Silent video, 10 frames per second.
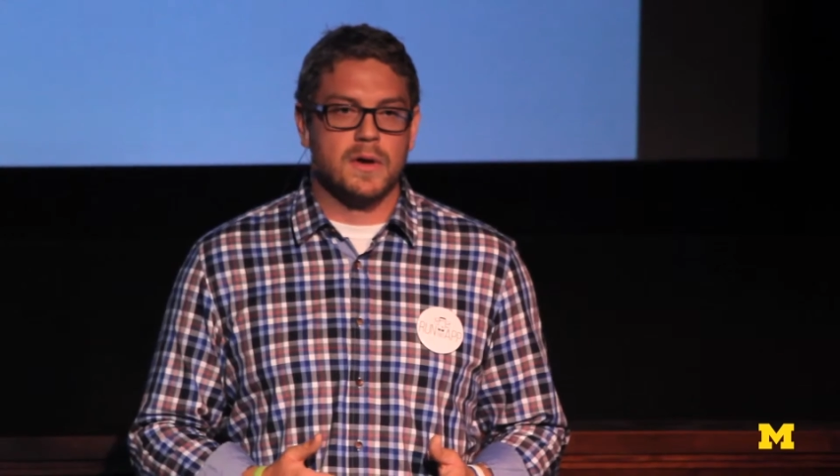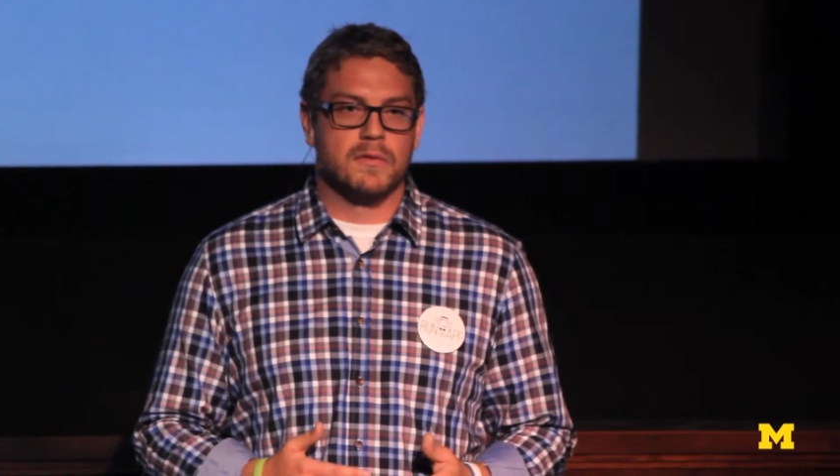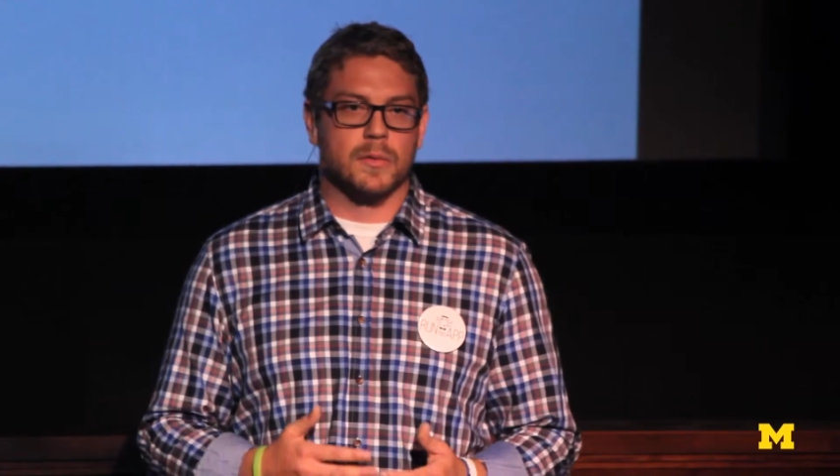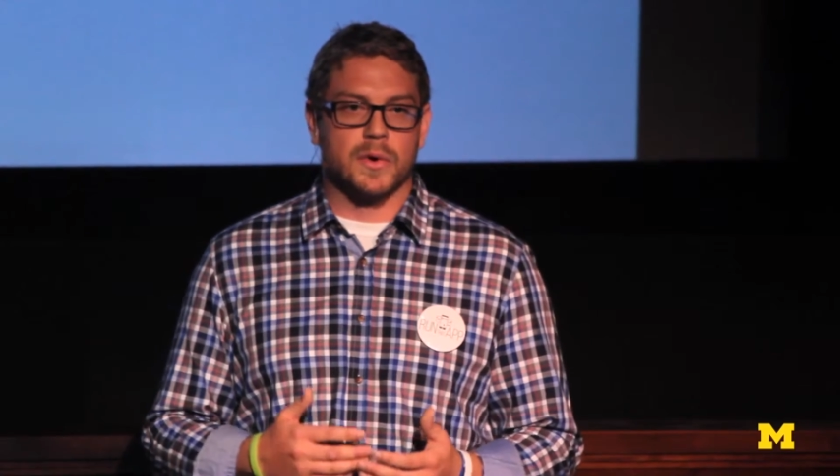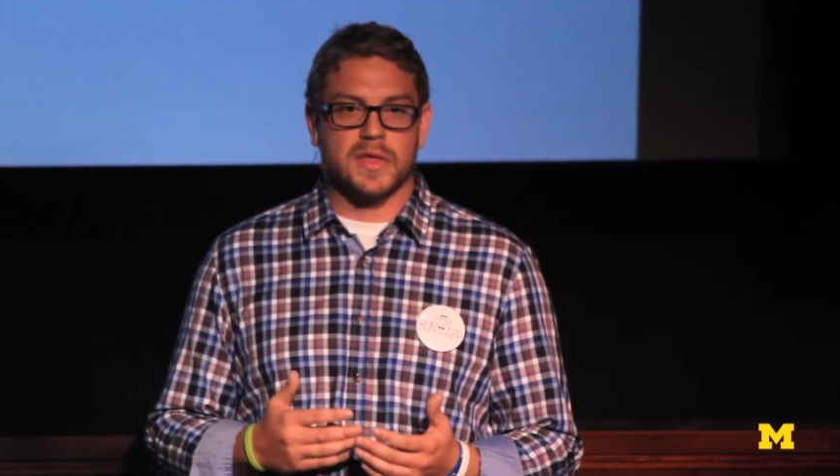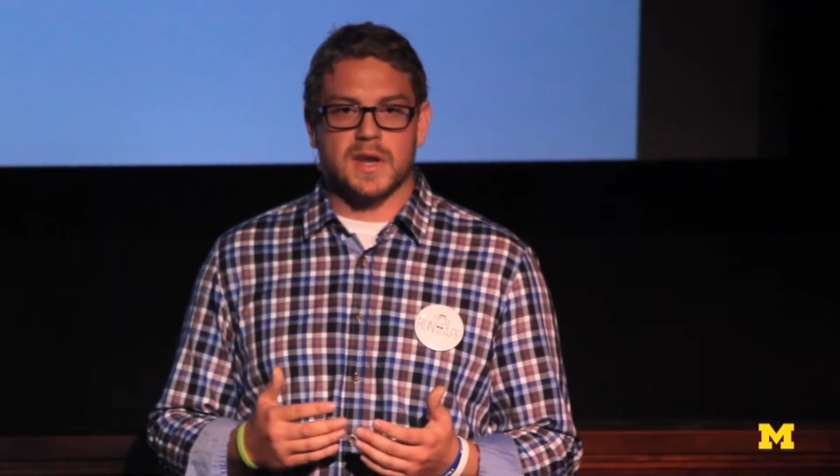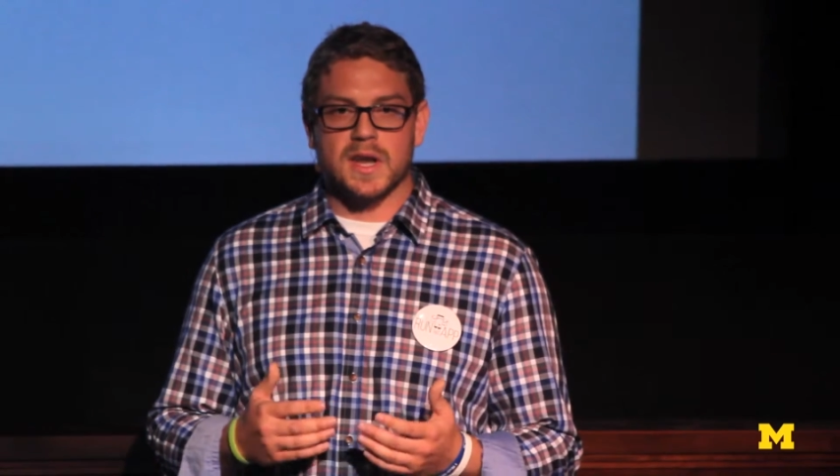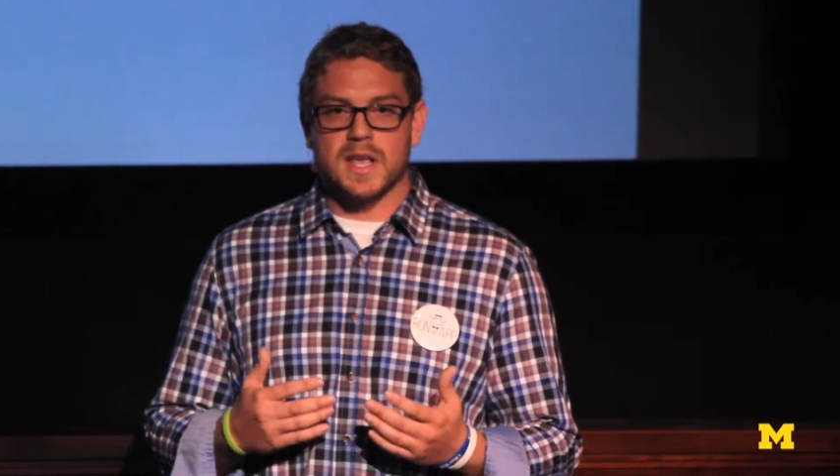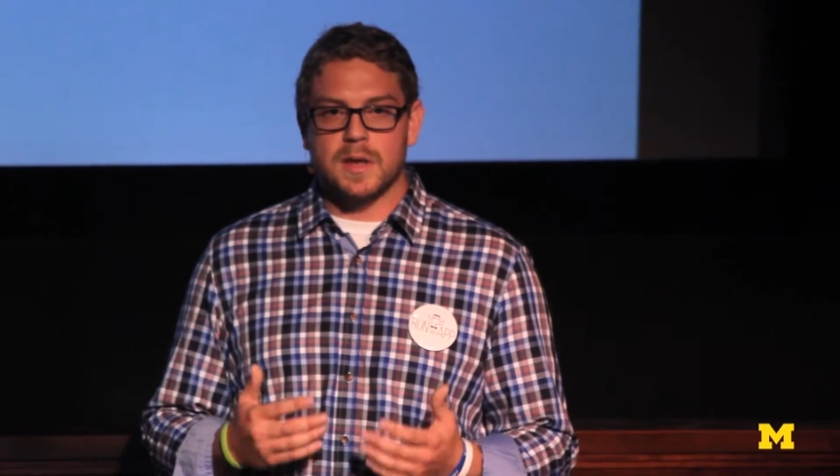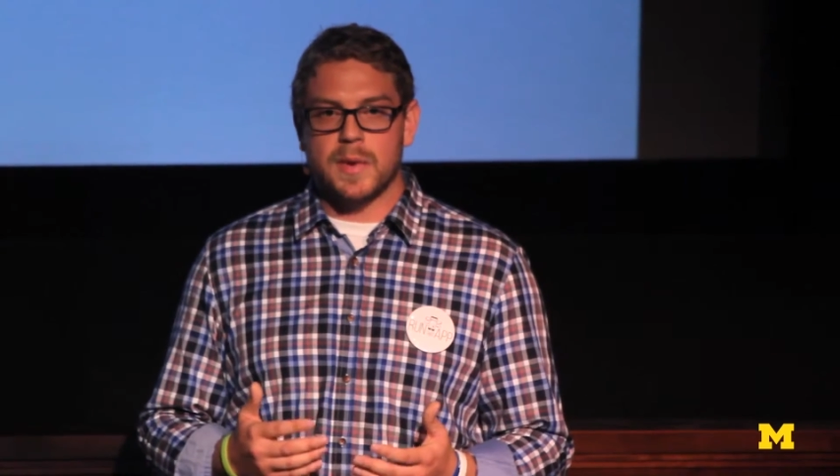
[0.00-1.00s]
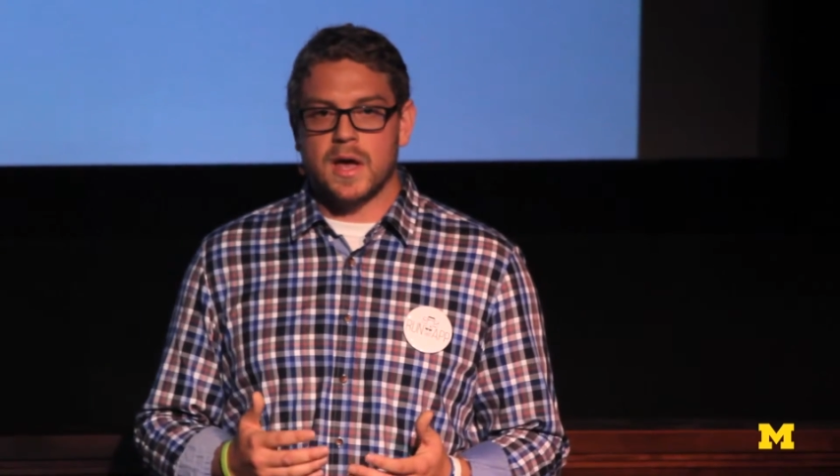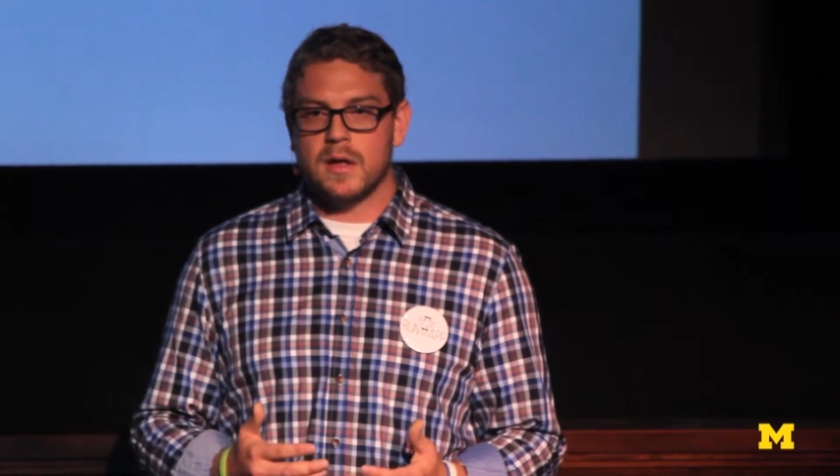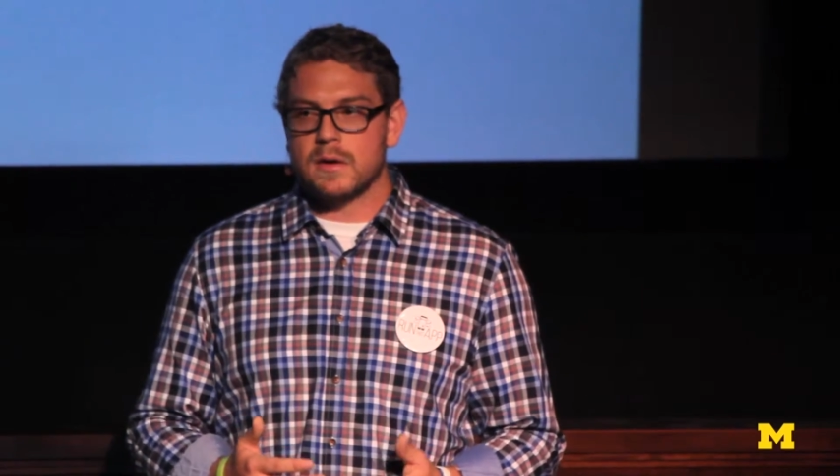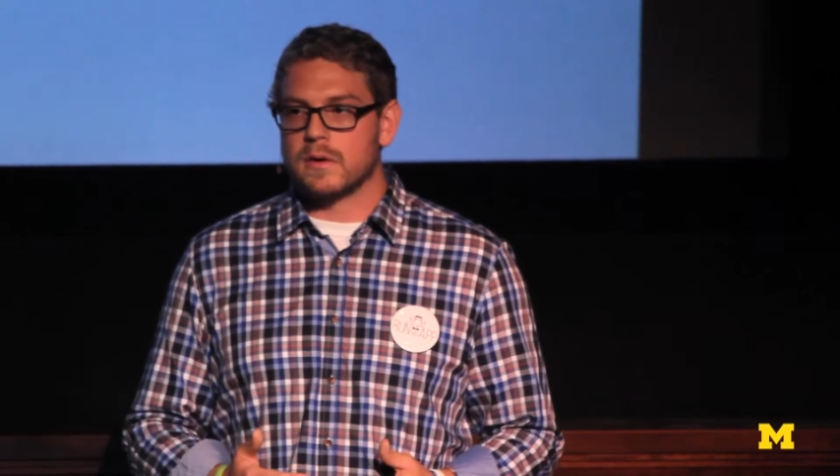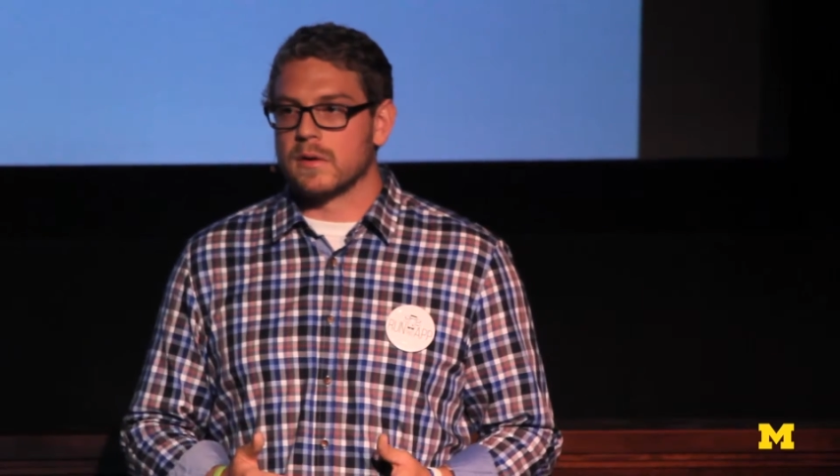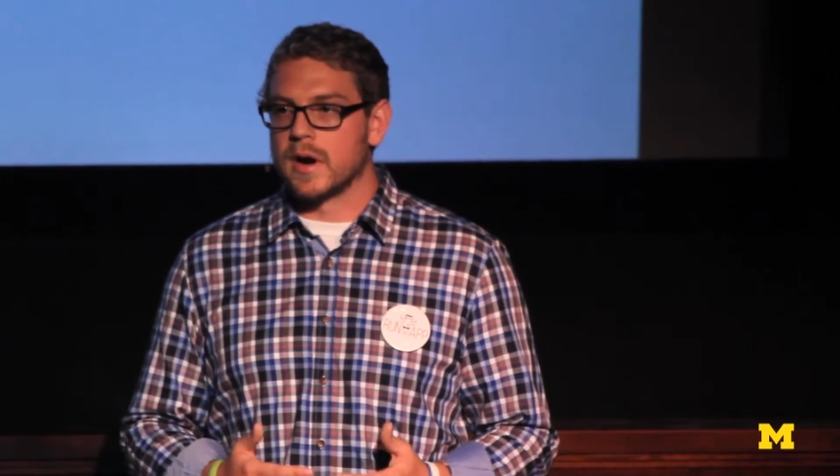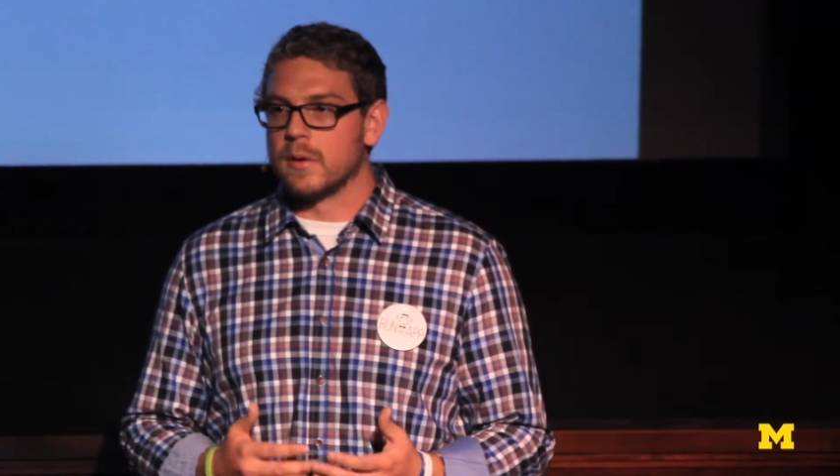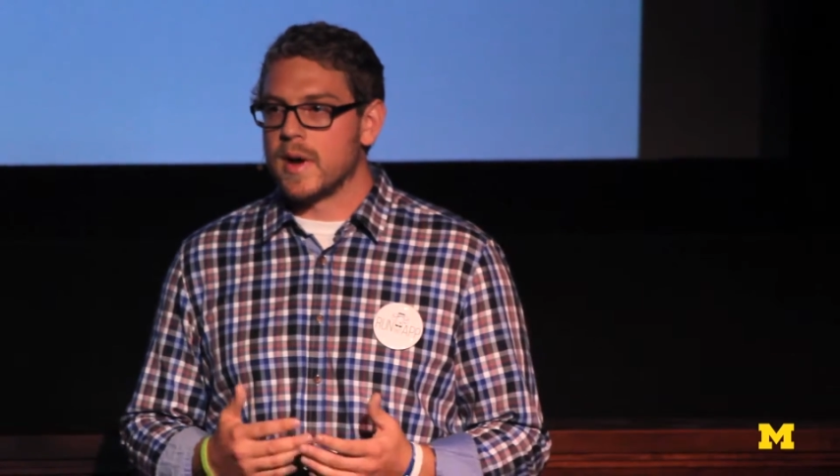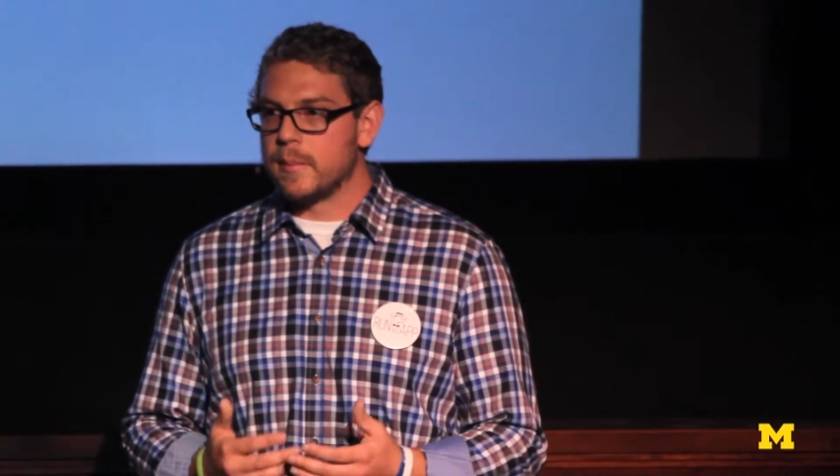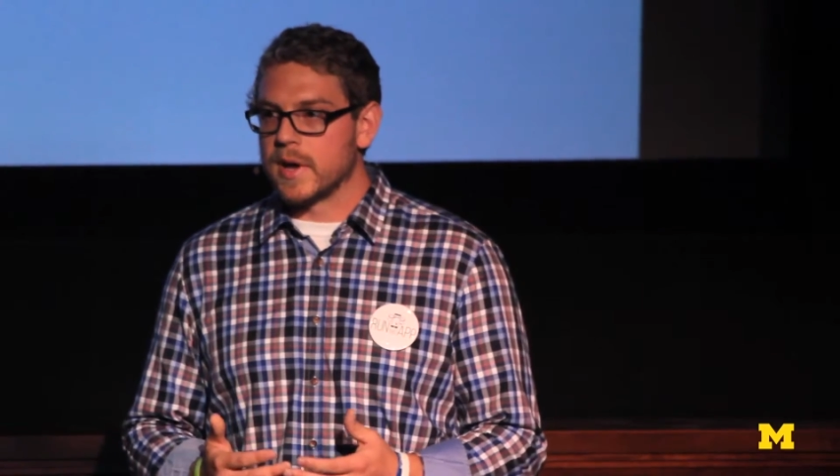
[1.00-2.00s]
from within an email or on a
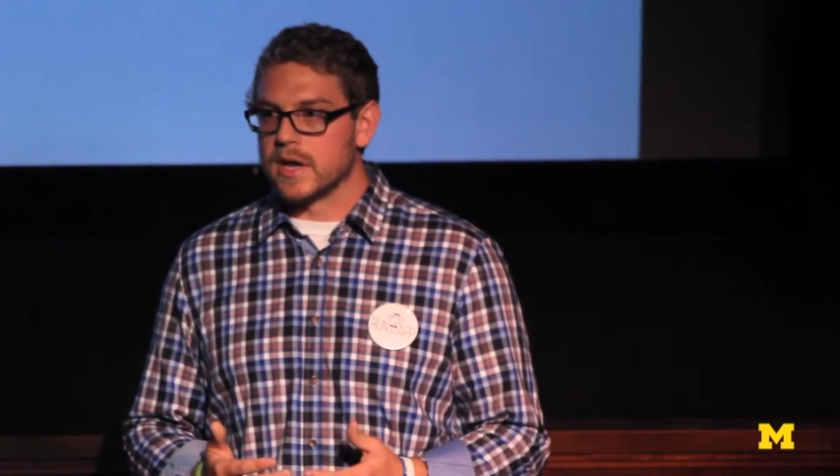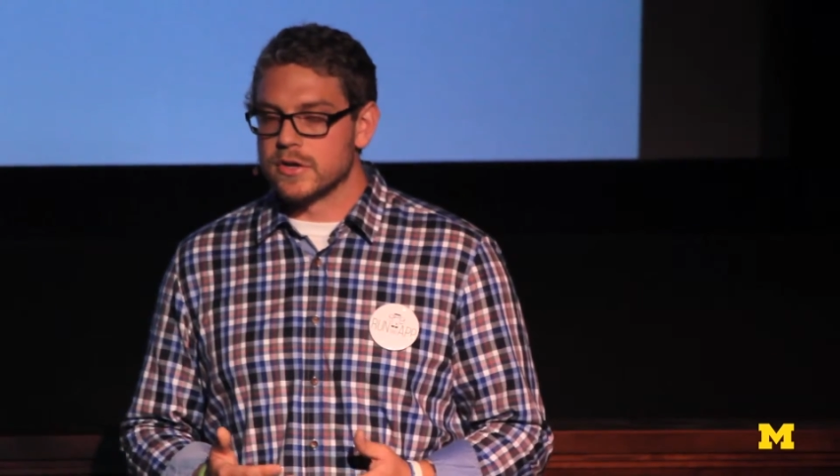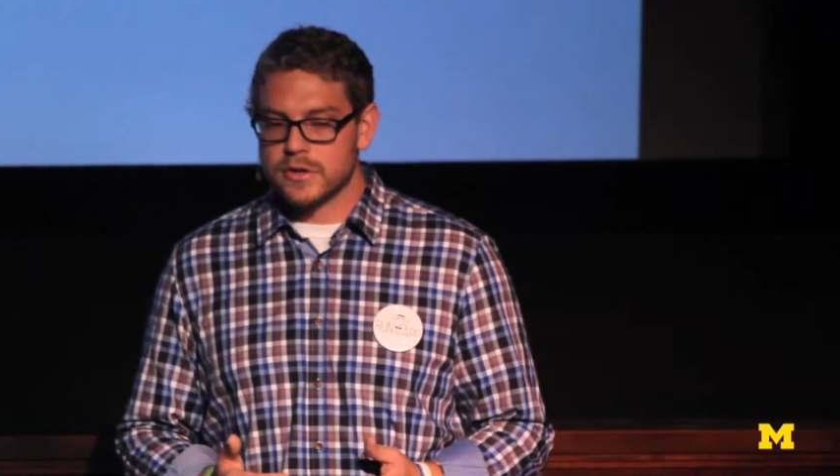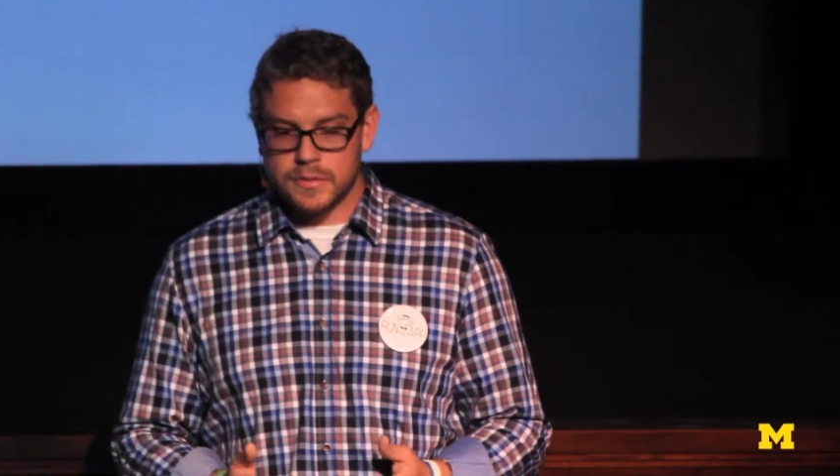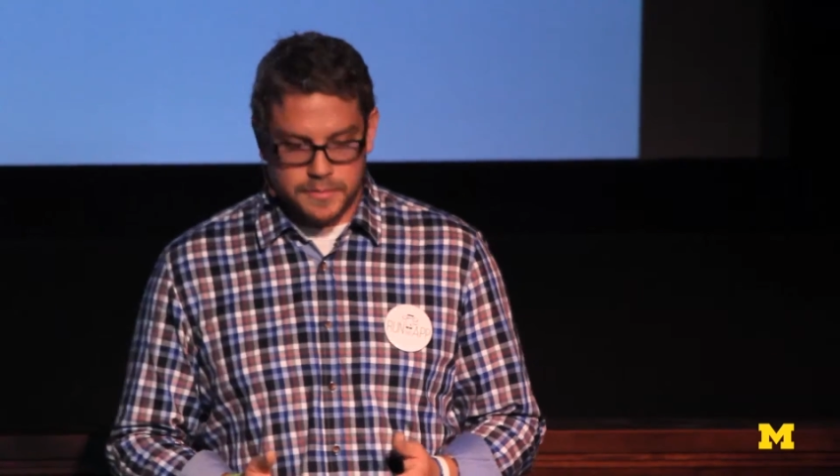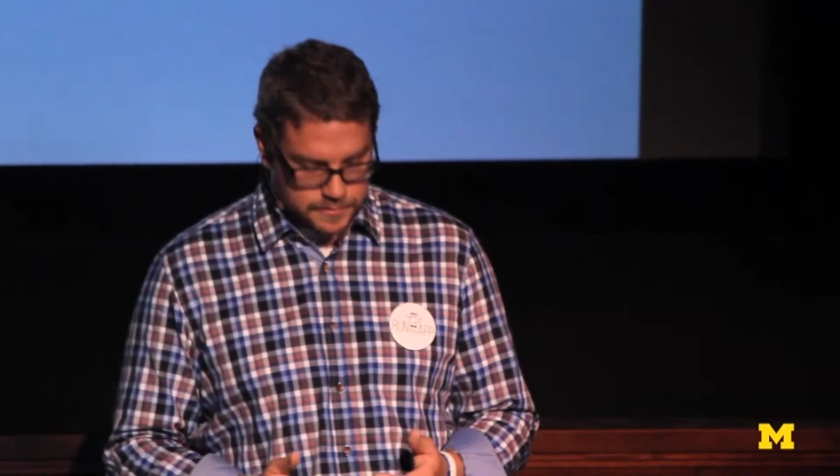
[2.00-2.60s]
web page.